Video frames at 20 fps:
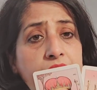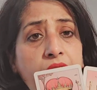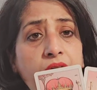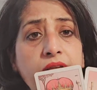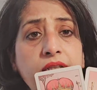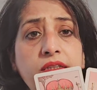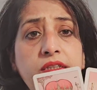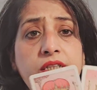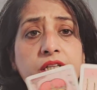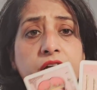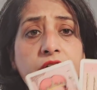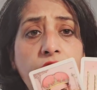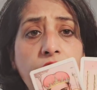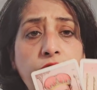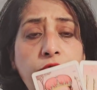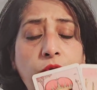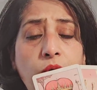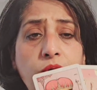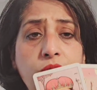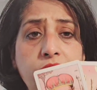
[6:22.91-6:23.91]
And Three
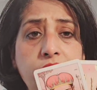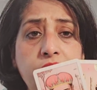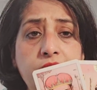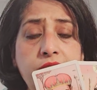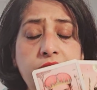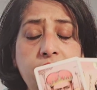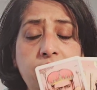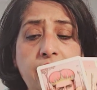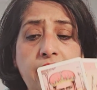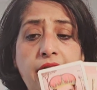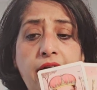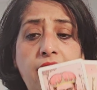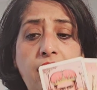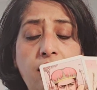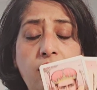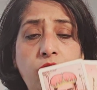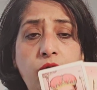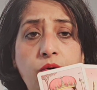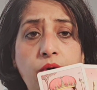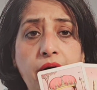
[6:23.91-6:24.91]
of Wands is they are
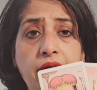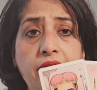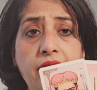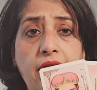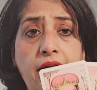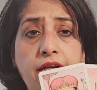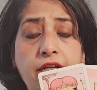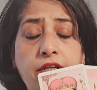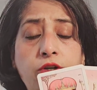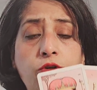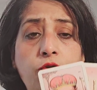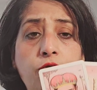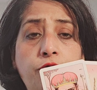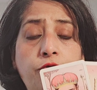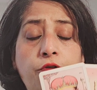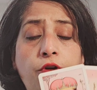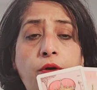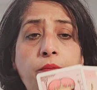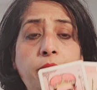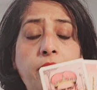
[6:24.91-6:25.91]
looking at you
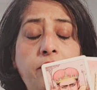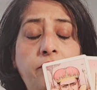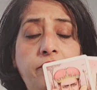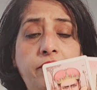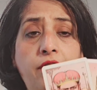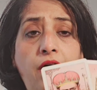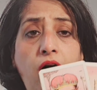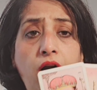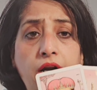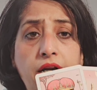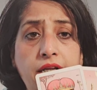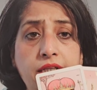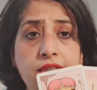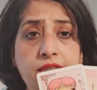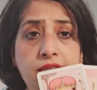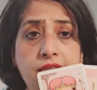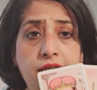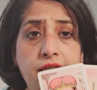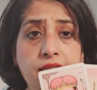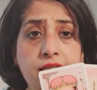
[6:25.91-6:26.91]
from a far
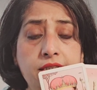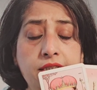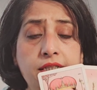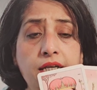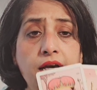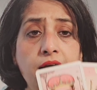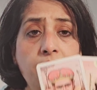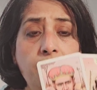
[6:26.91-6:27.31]
distance,